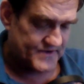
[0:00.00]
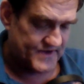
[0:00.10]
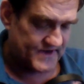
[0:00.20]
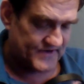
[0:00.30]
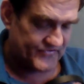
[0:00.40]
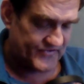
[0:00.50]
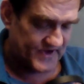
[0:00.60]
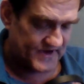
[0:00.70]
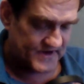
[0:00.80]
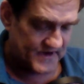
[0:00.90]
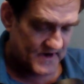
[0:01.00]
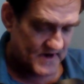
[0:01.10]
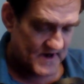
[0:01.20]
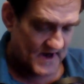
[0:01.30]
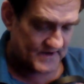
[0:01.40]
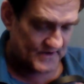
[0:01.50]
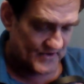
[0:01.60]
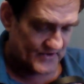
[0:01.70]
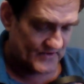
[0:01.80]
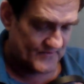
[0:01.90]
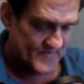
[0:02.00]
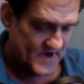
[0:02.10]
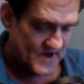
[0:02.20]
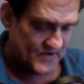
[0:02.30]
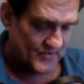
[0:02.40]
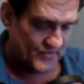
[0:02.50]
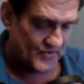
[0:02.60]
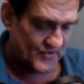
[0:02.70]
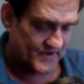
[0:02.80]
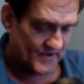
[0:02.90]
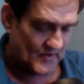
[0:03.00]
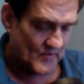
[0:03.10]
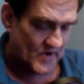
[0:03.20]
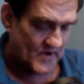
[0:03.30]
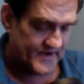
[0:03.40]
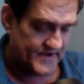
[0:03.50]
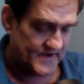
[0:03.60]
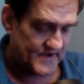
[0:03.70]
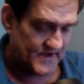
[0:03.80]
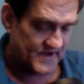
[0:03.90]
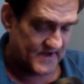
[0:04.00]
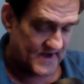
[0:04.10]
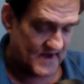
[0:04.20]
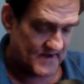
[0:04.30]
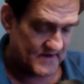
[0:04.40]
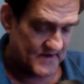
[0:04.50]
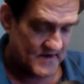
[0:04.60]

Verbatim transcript: Deke and Zeke had the look of men who took their quarry to, in dead.